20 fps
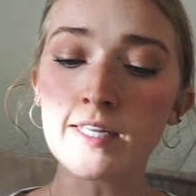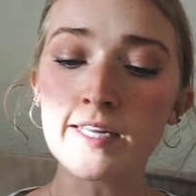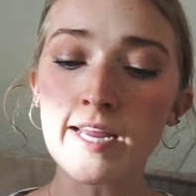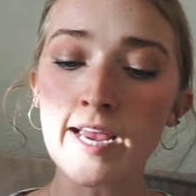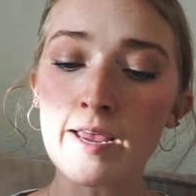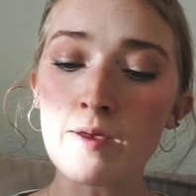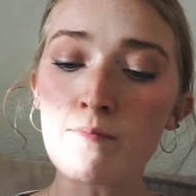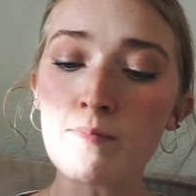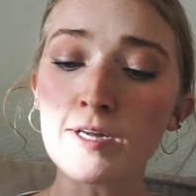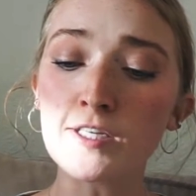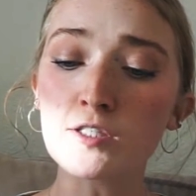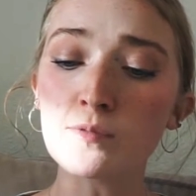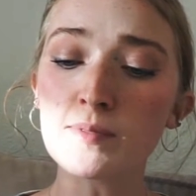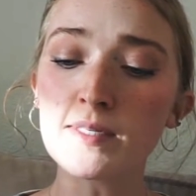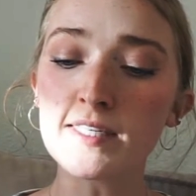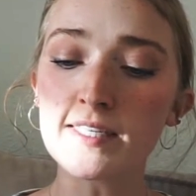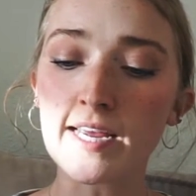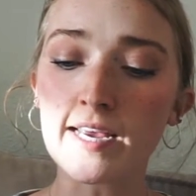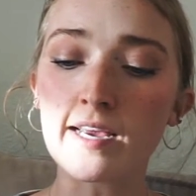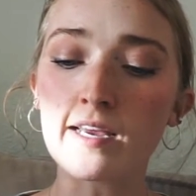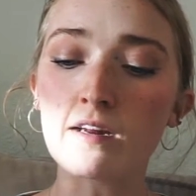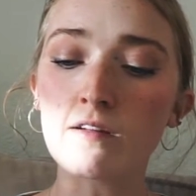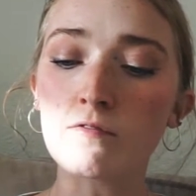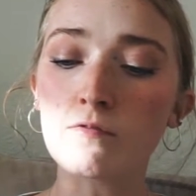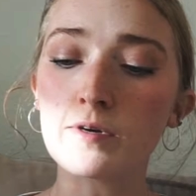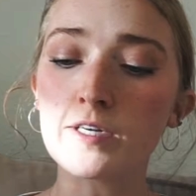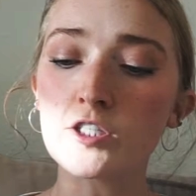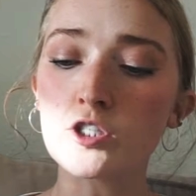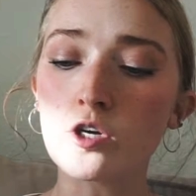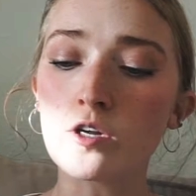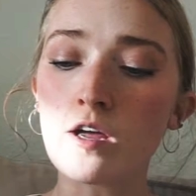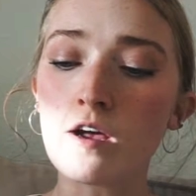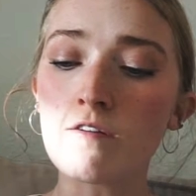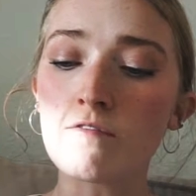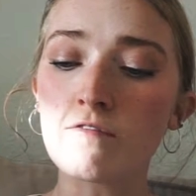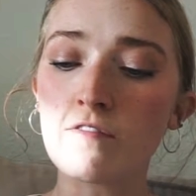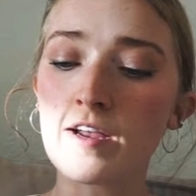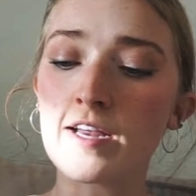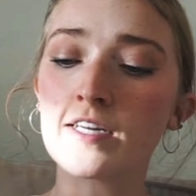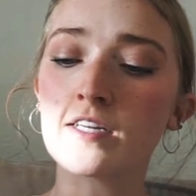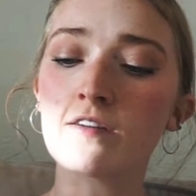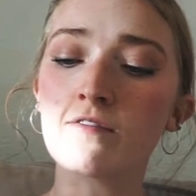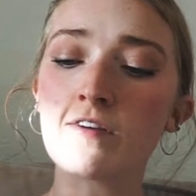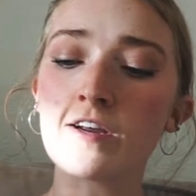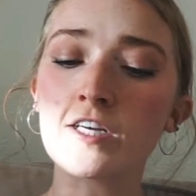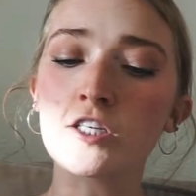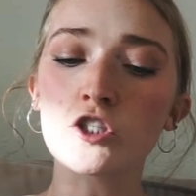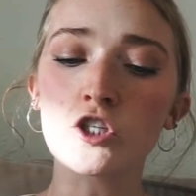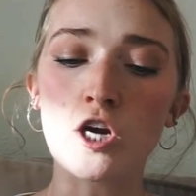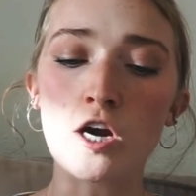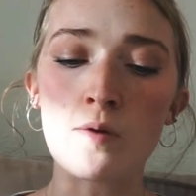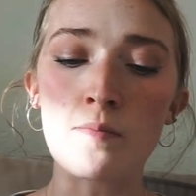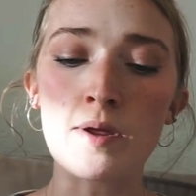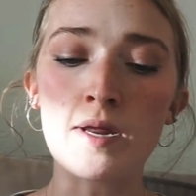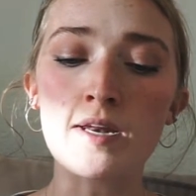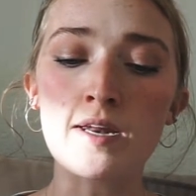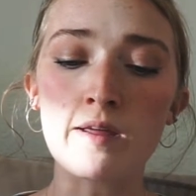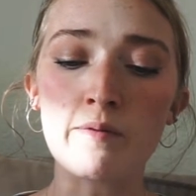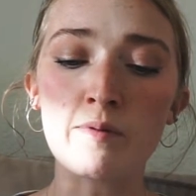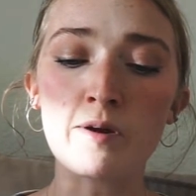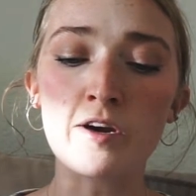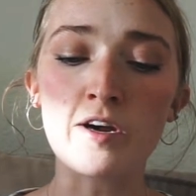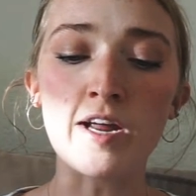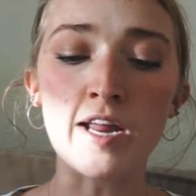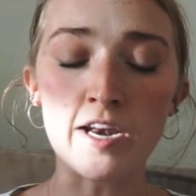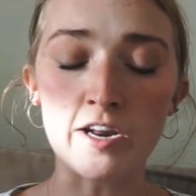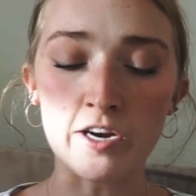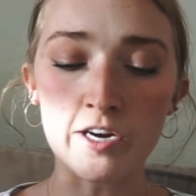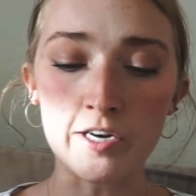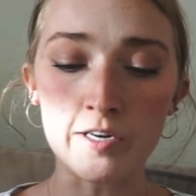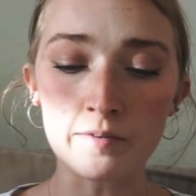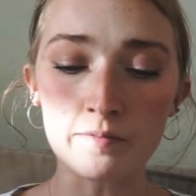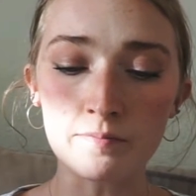and I am much mistaken if we shall not find a very charming neighbour in her."